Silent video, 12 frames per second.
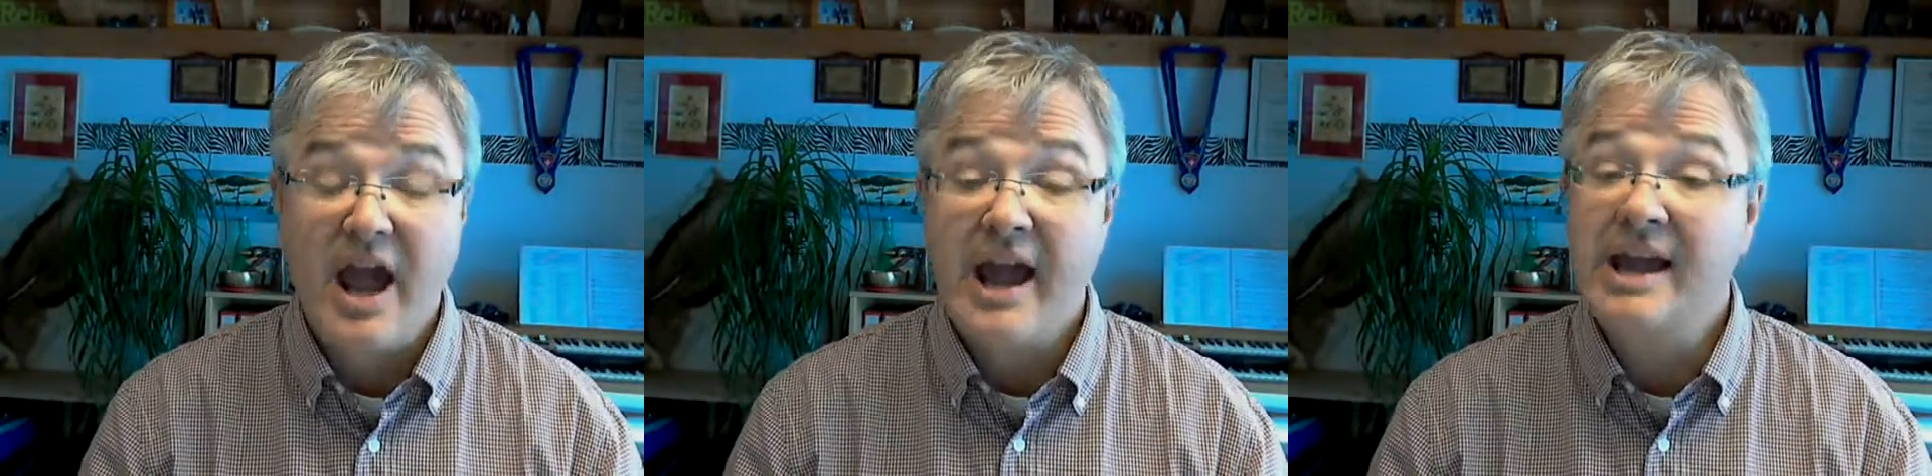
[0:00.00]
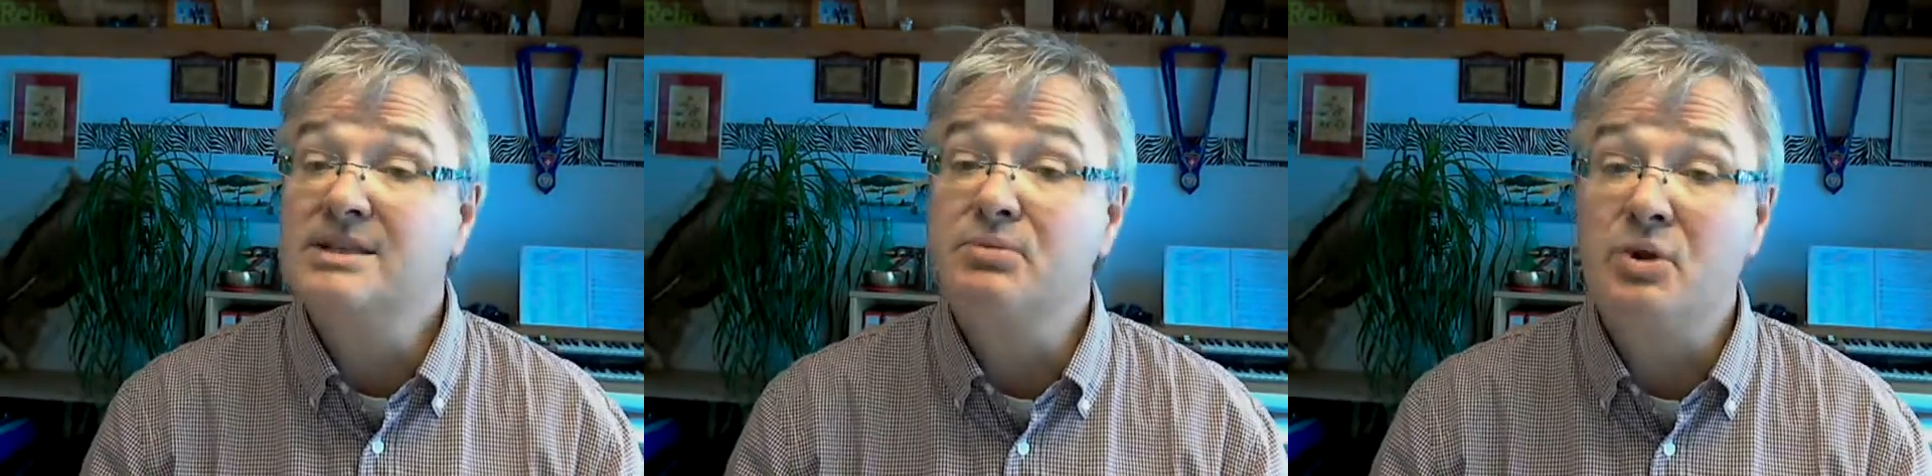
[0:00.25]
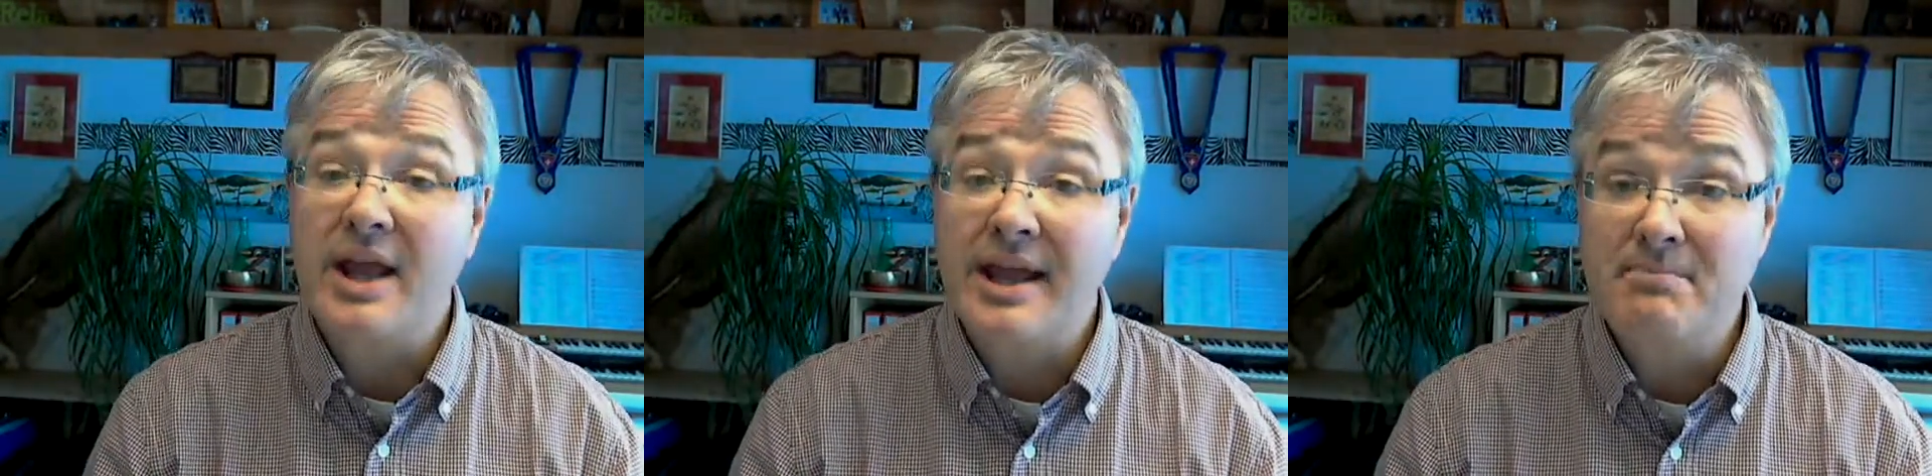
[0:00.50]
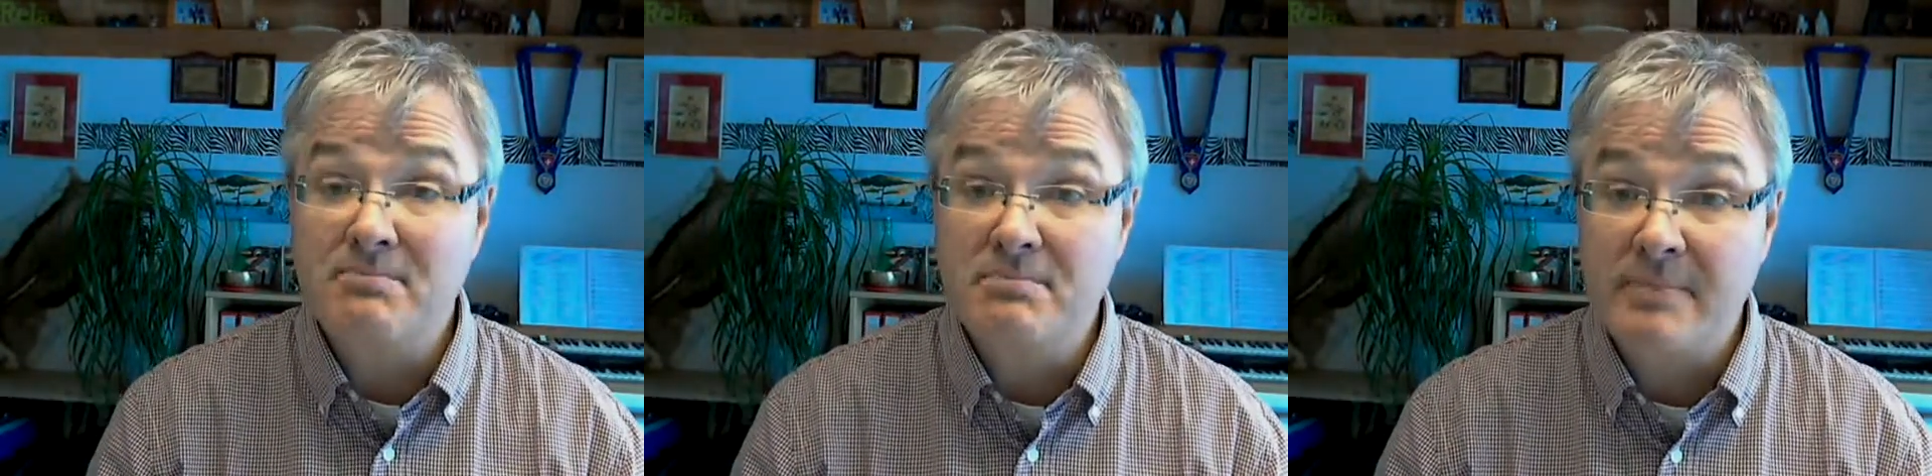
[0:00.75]
It's what I
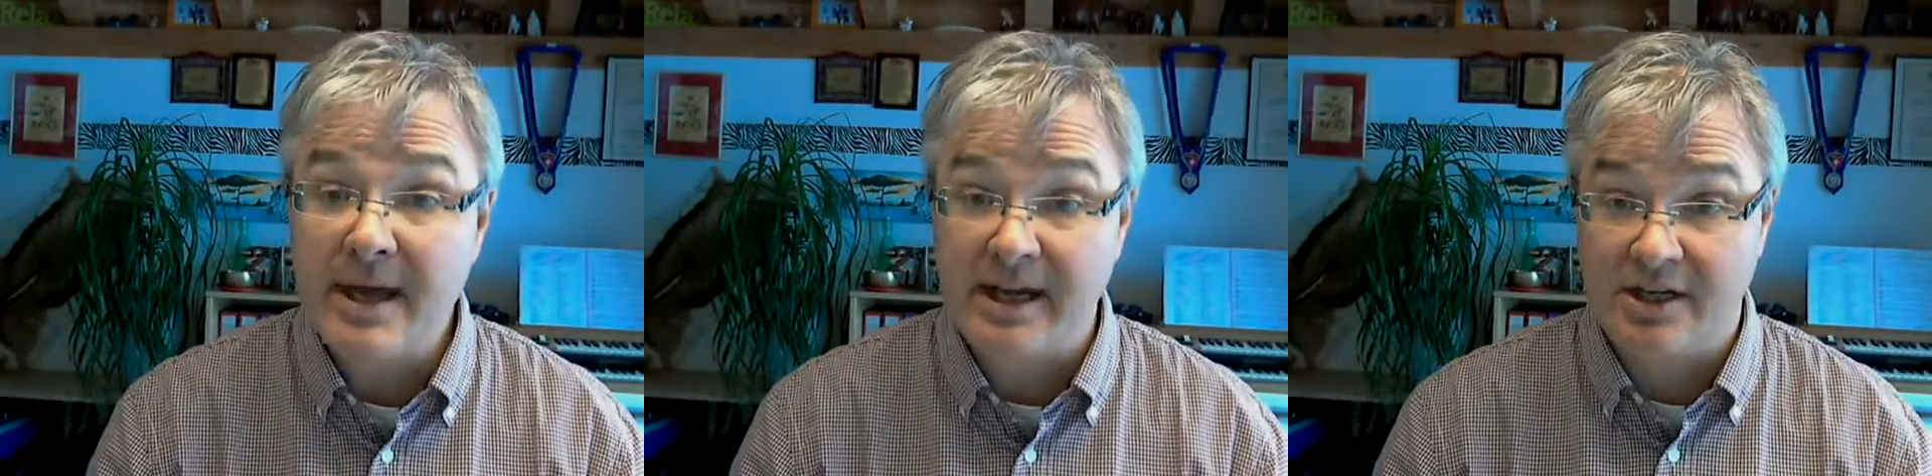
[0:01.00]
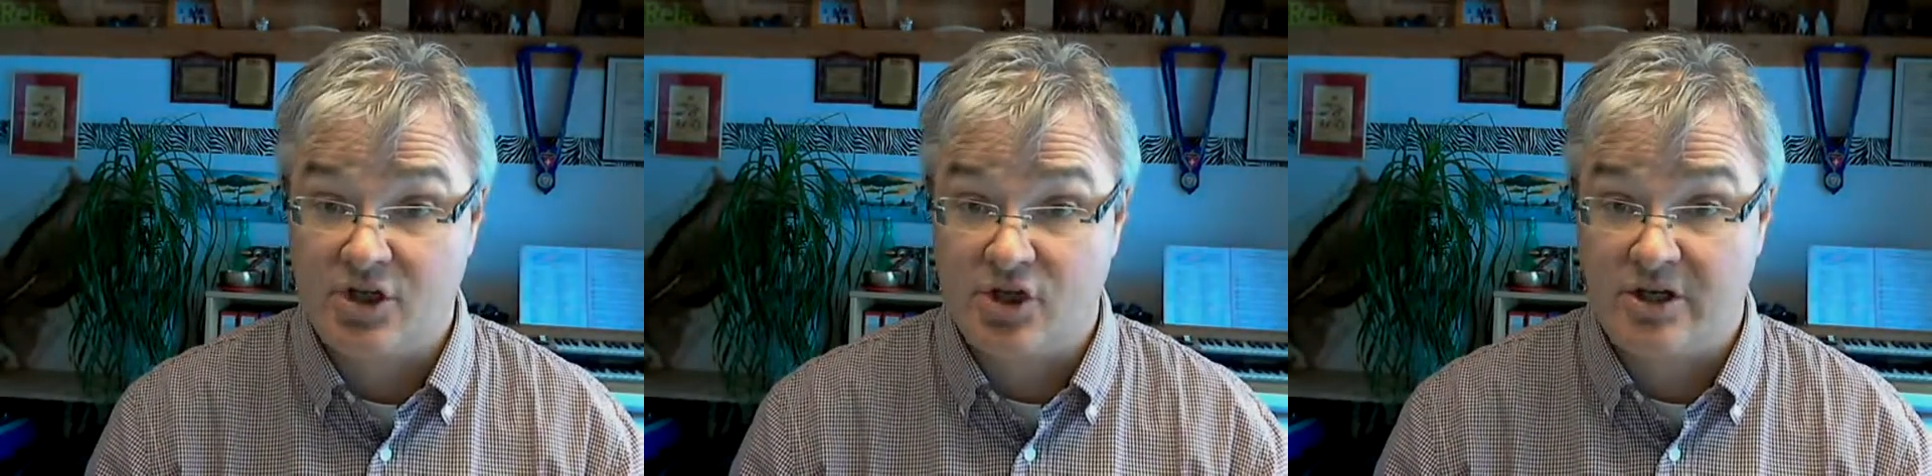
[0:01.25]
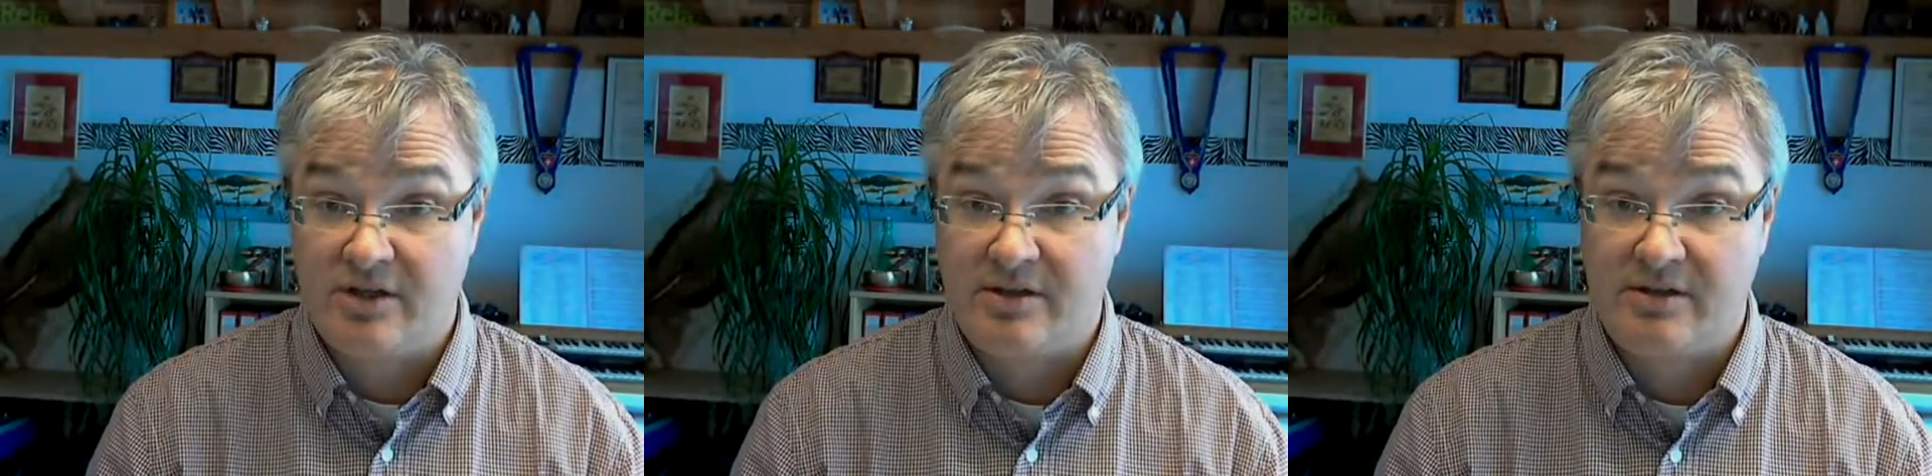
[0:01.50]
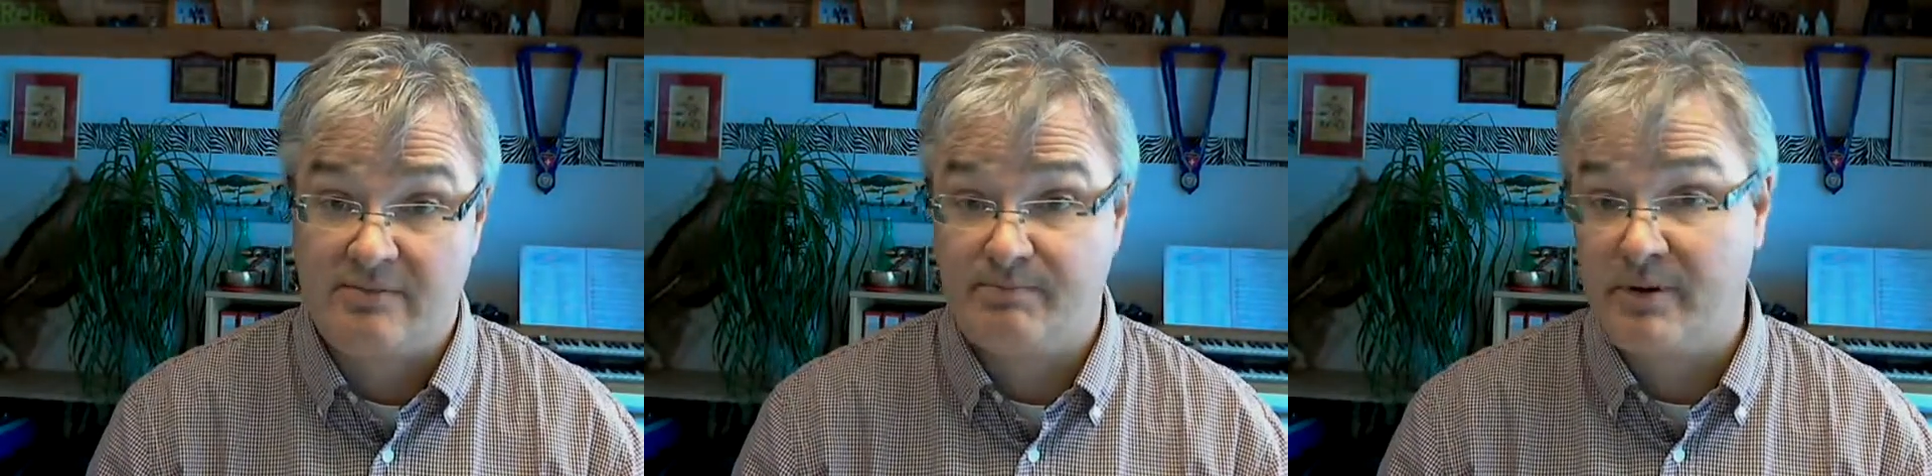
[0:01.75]

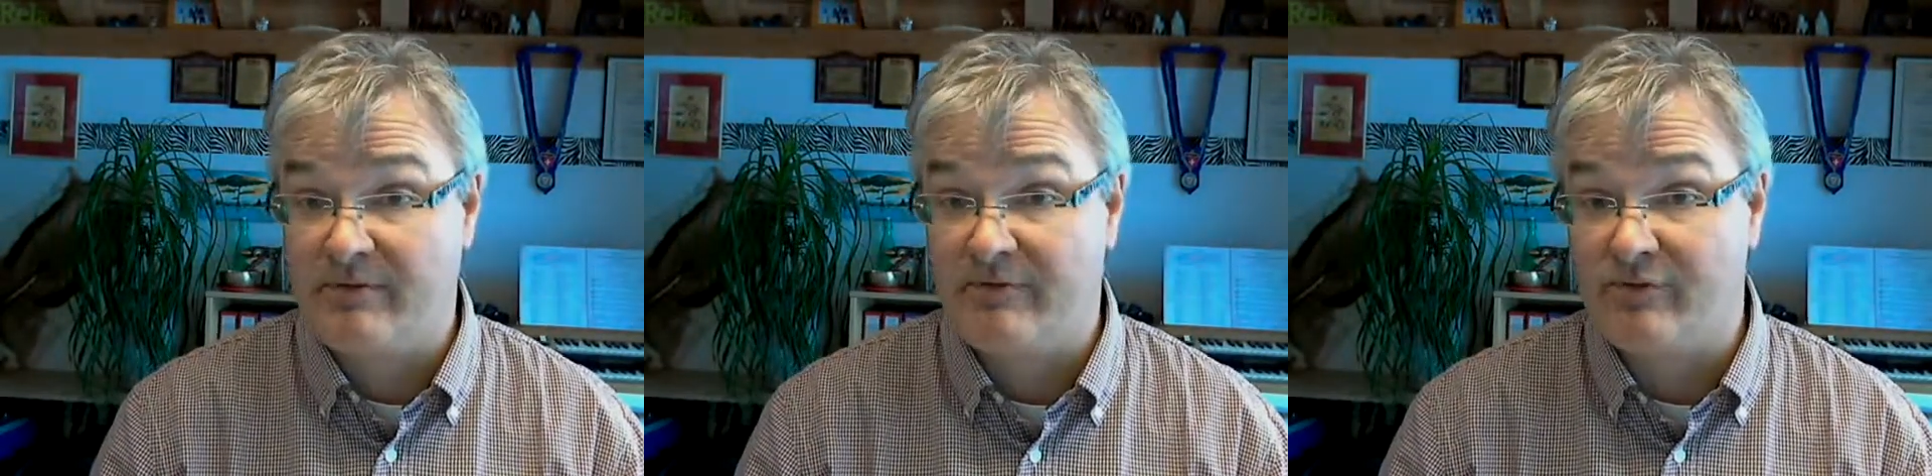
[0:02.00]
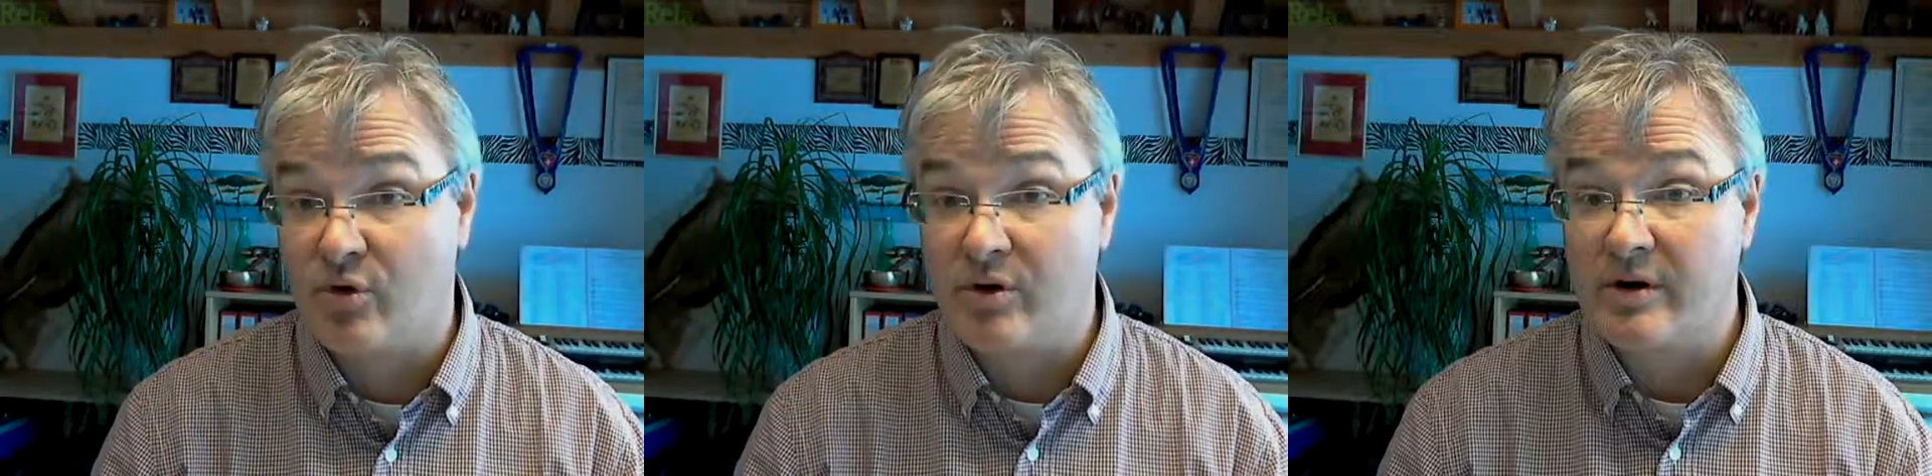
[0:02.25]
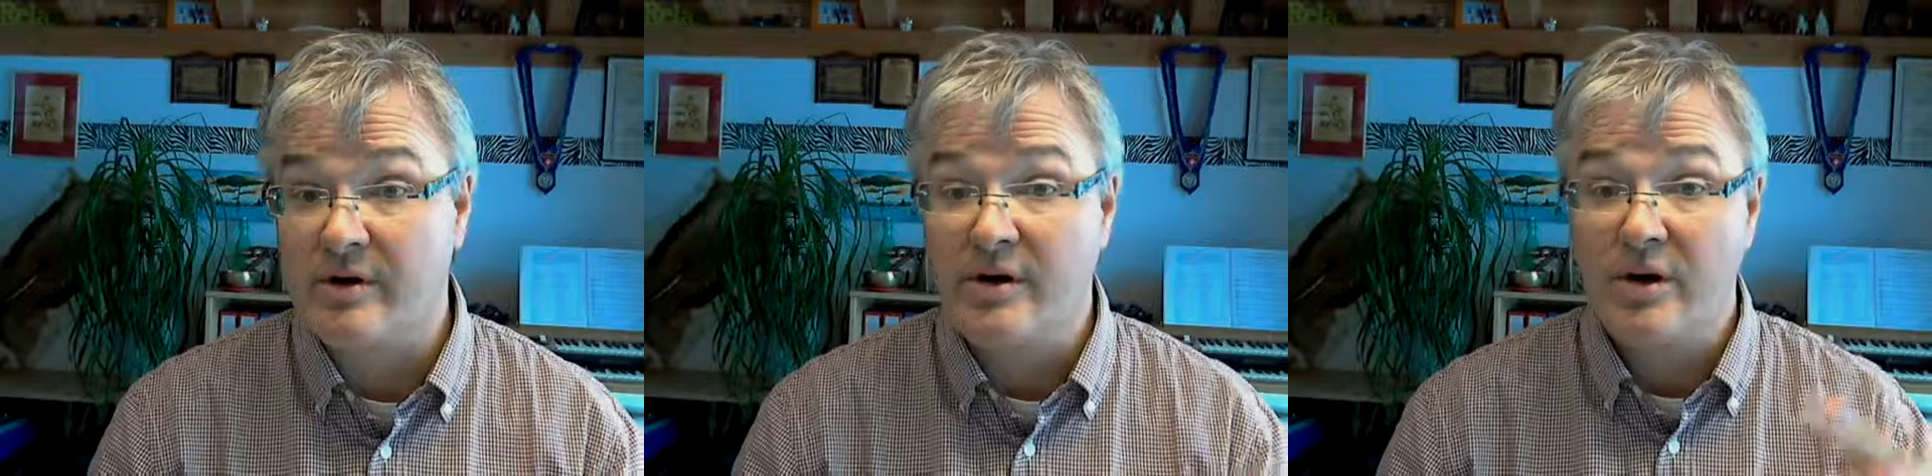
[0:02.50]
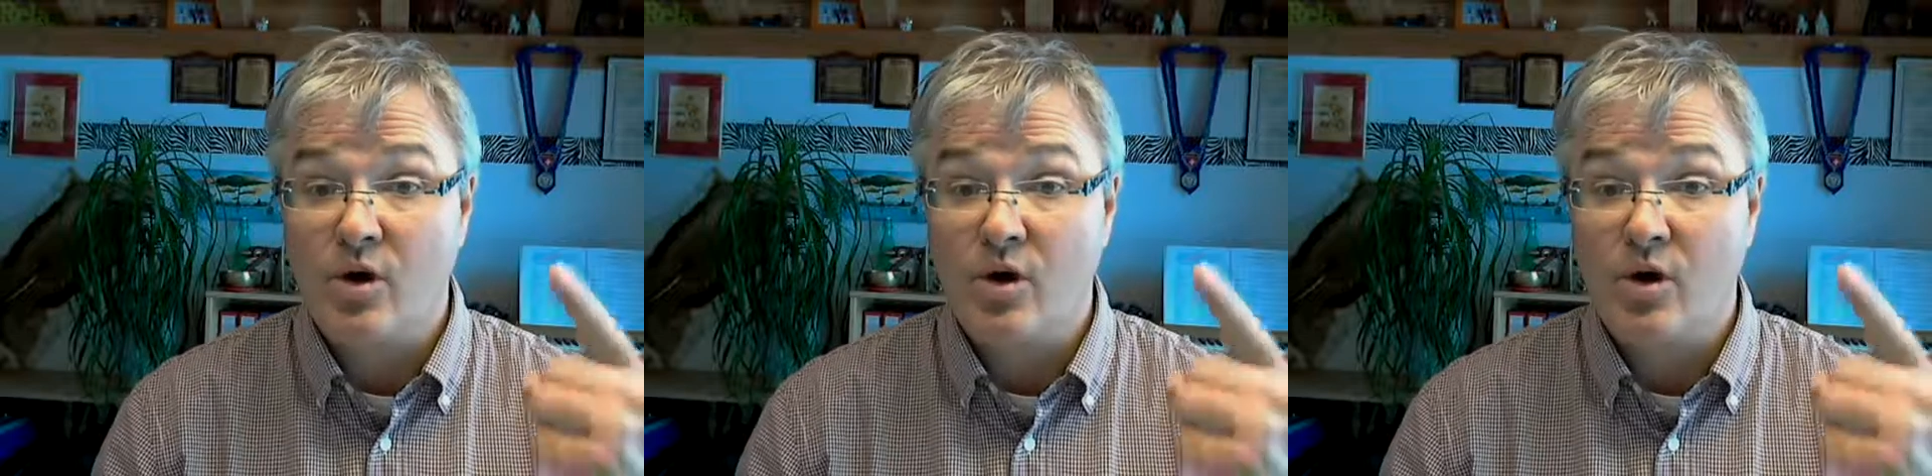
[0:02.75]
mentioned before.